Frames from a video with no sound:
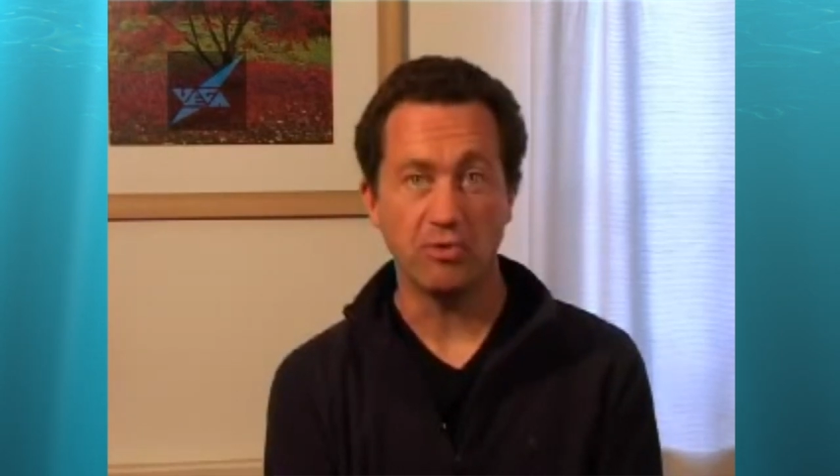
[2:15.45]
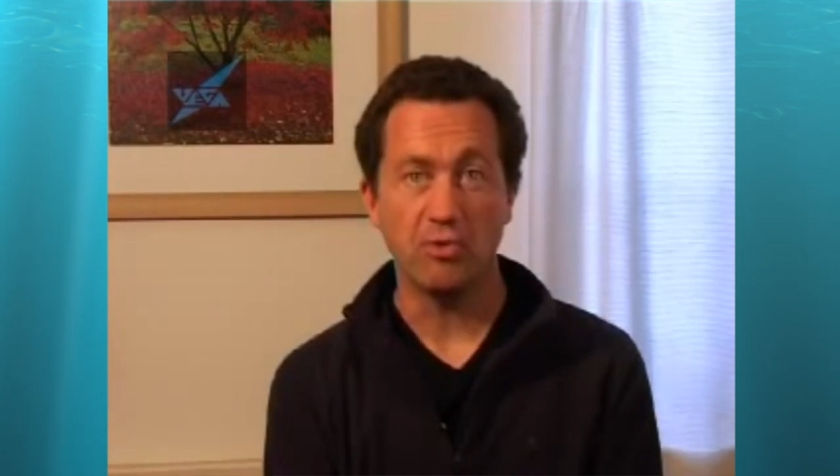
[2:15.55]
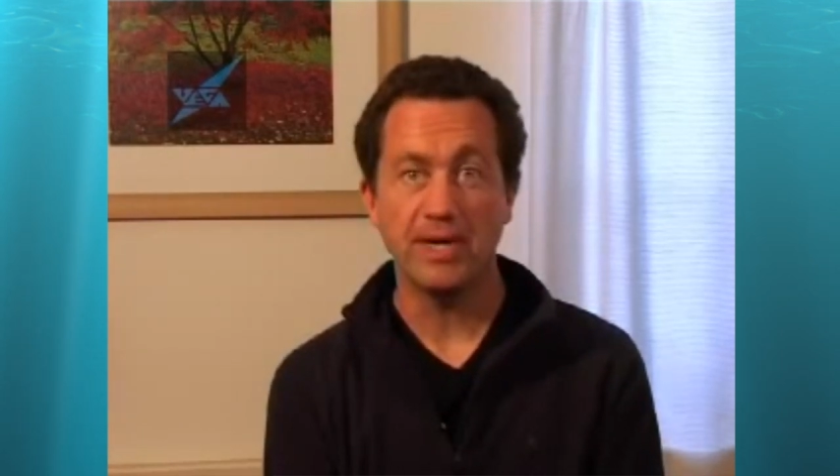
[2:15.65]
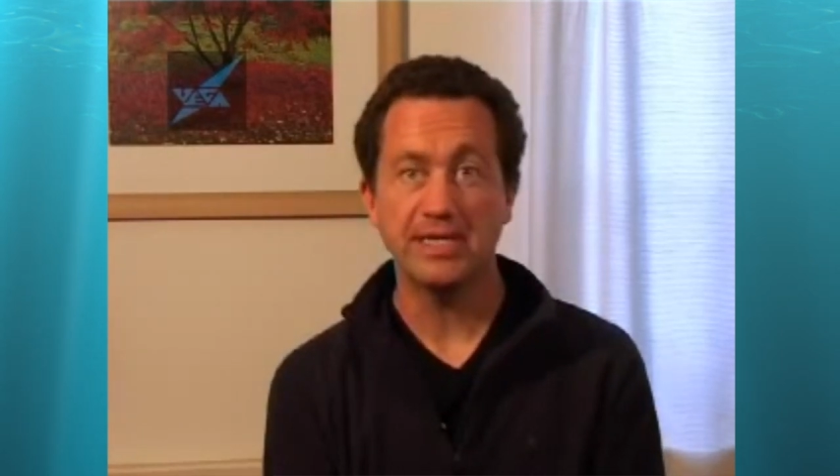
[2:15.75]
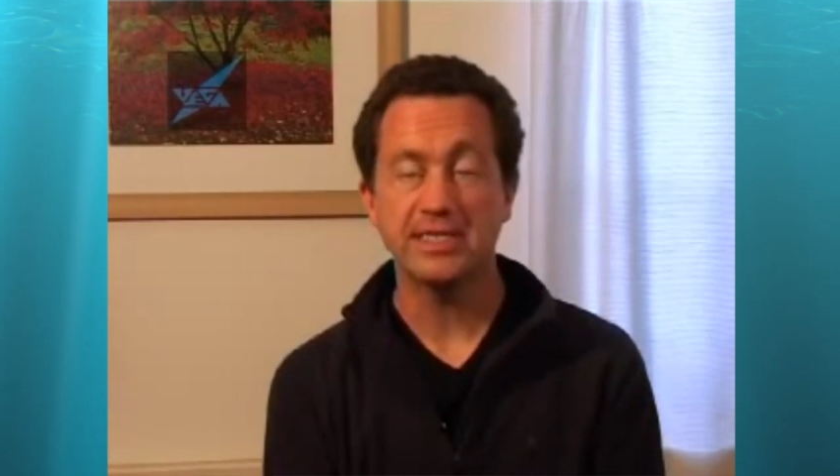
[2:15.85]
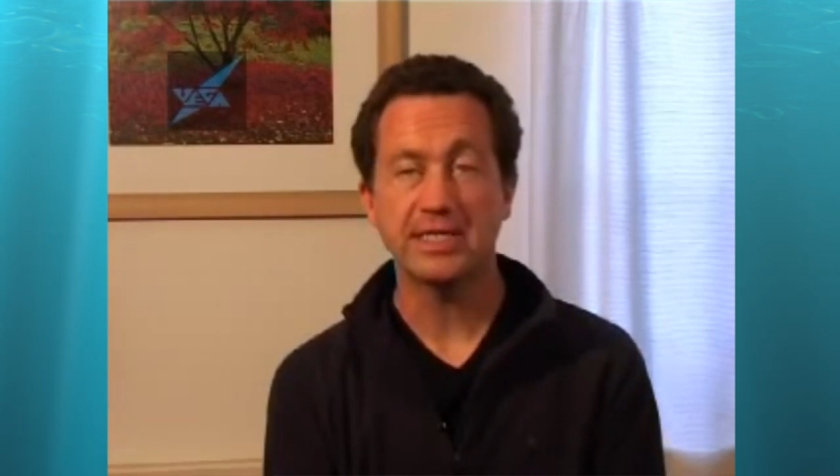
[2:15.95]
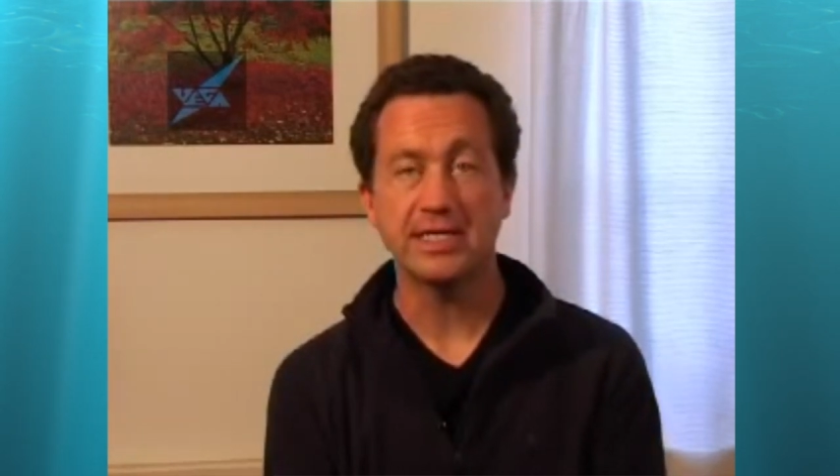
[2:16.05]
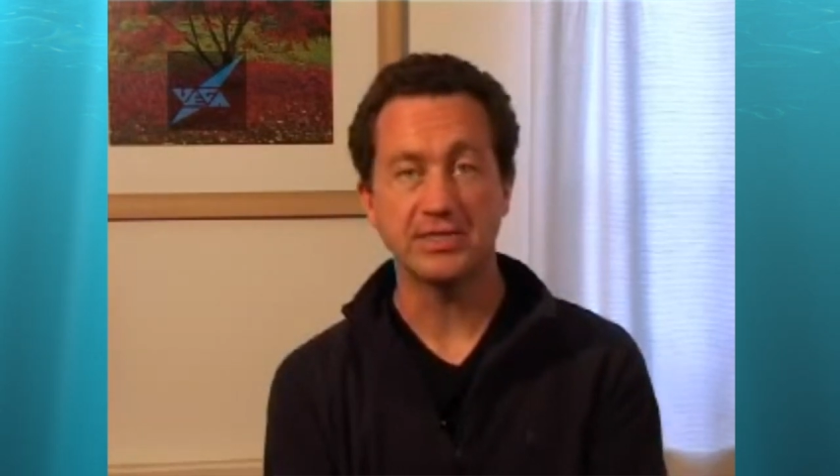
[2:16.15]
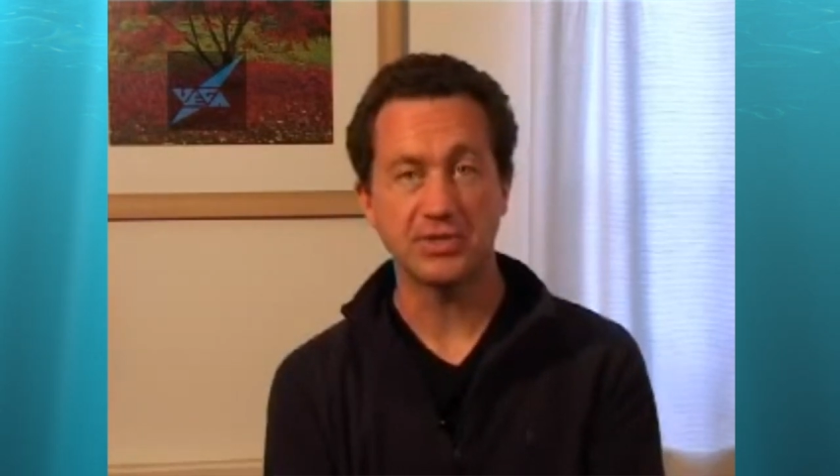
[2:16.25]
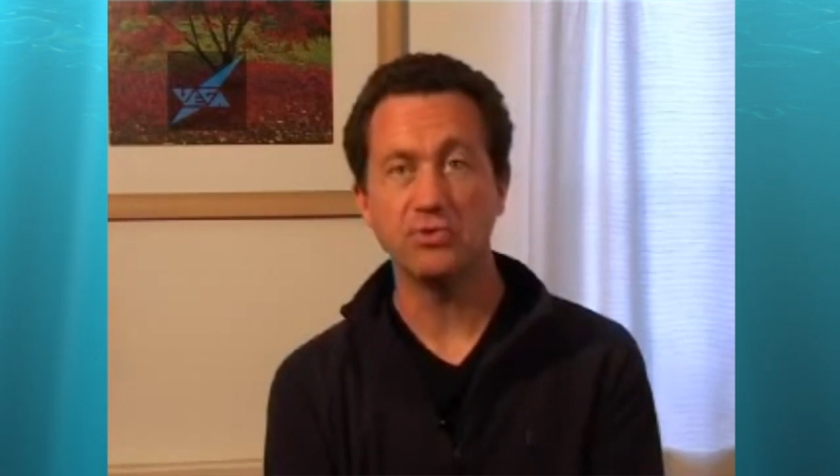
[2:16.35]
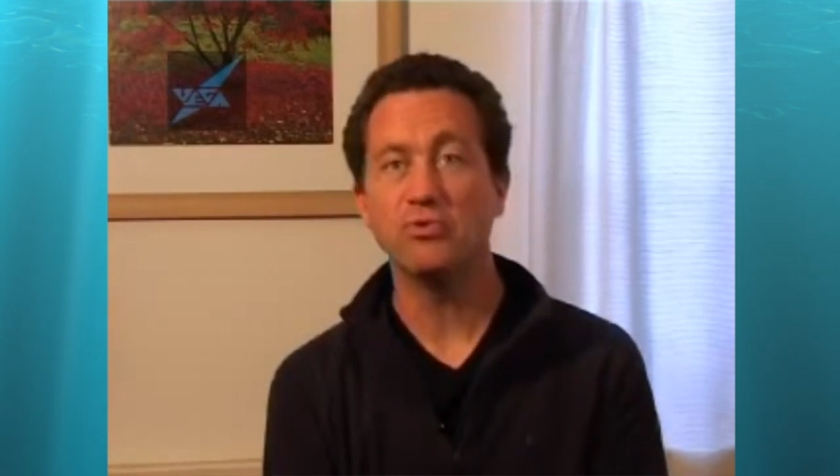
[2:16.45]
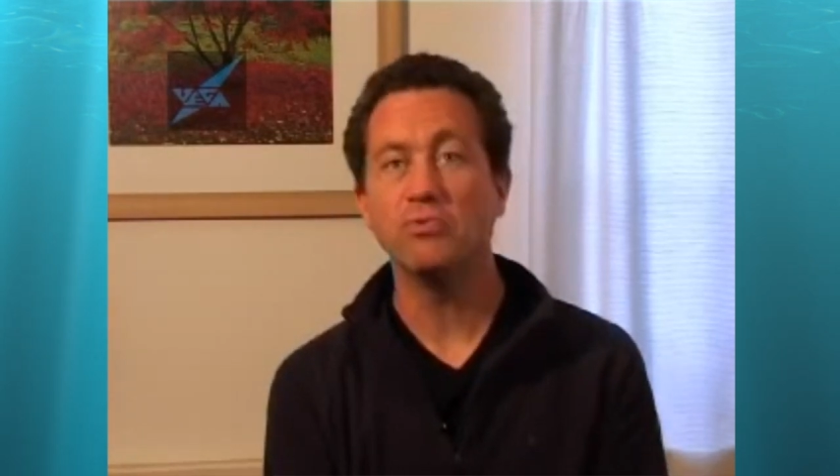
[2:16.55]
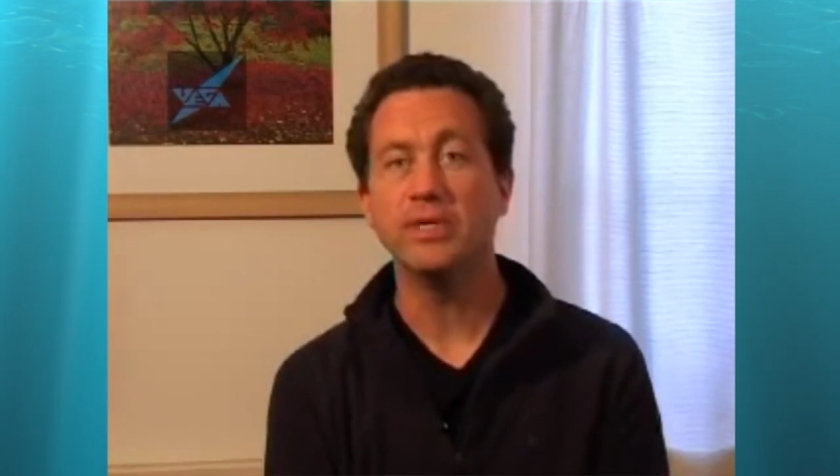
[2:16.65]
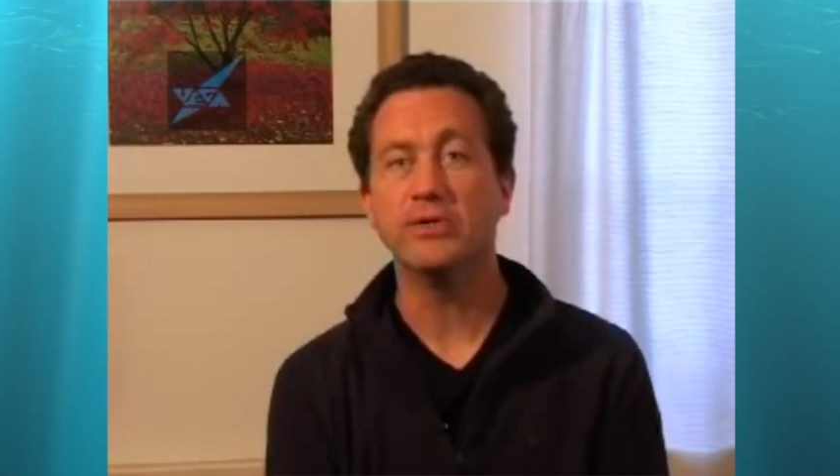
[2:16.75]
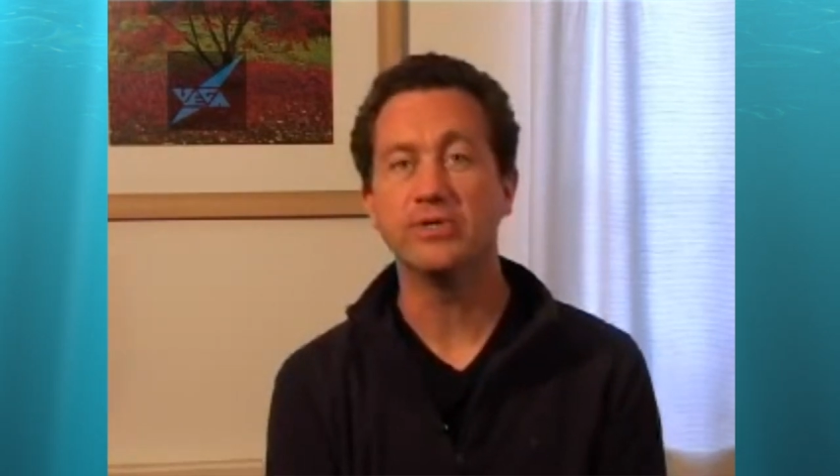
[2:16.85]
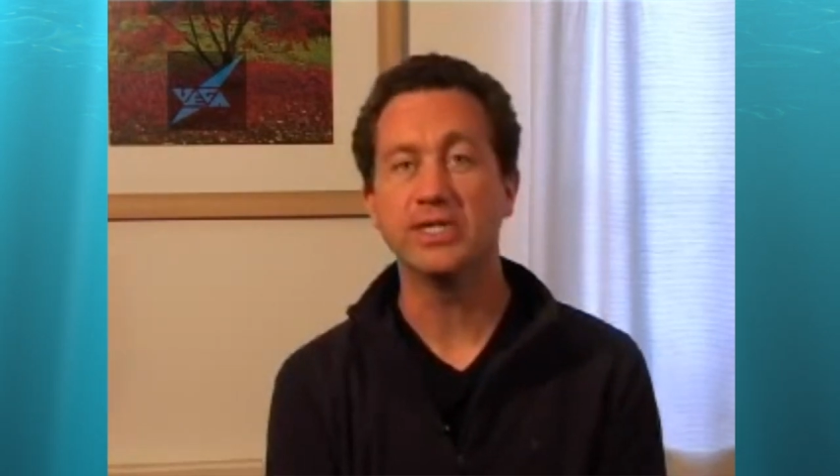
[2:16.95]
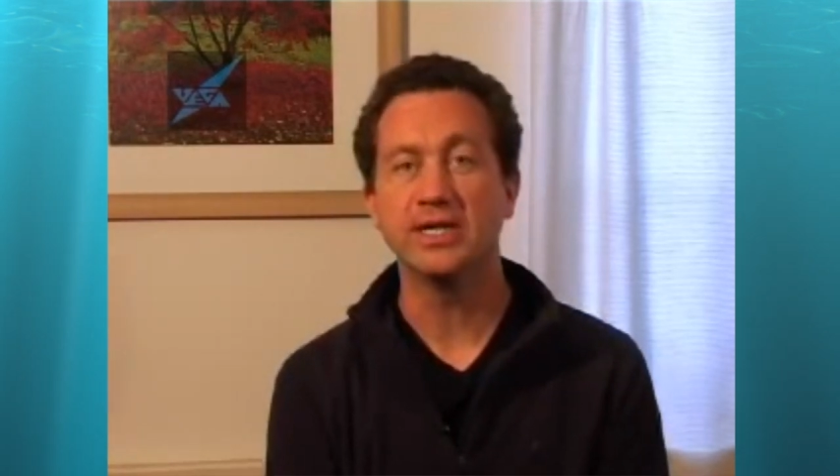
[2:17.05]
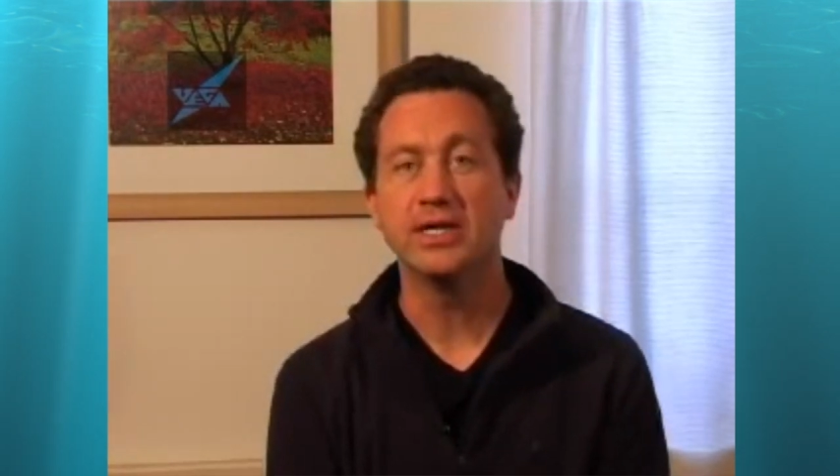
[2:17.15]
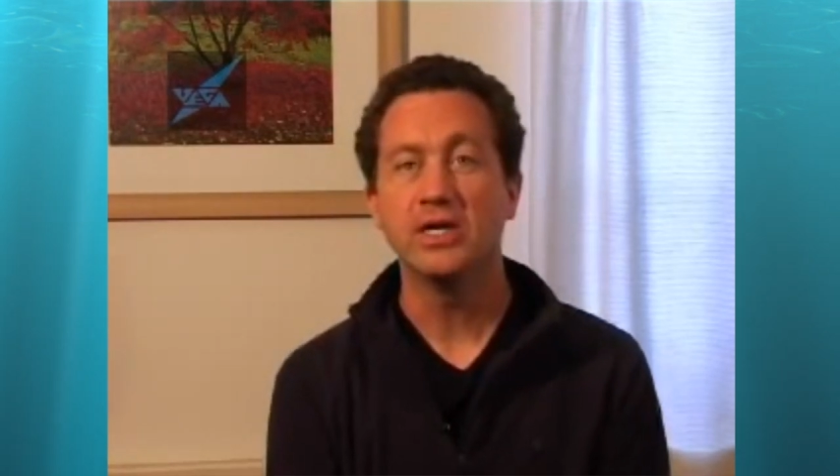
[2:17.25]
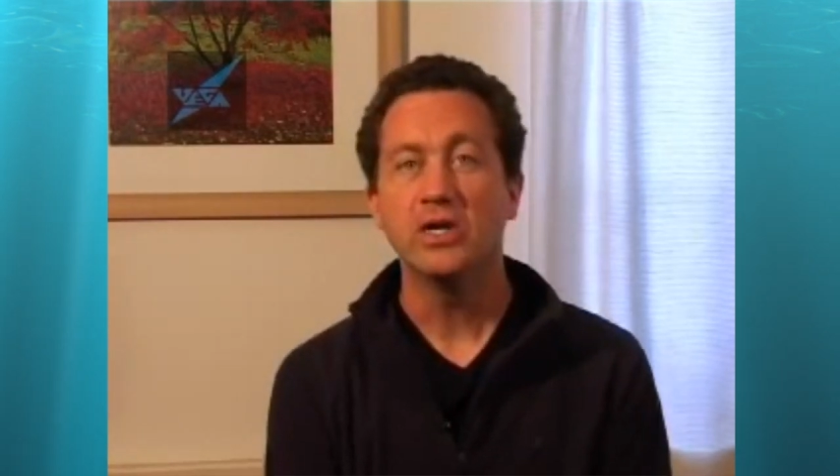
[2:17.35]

They were basically a tall building